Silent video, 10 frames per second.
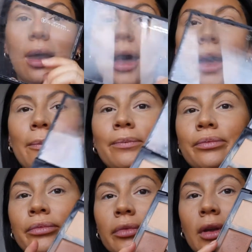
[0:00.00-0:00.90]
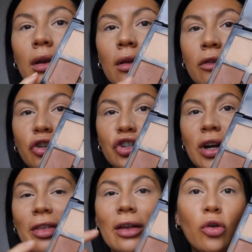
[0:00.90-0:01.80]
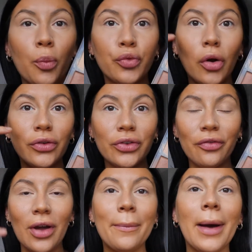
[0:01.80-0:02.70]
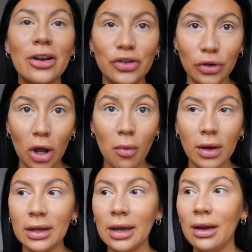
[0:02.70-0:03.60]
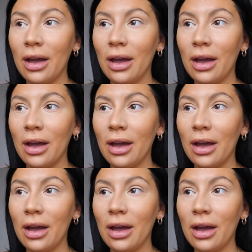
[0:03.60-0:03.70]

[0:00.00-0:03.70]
to create that sort of bronzed effect, but as you know, my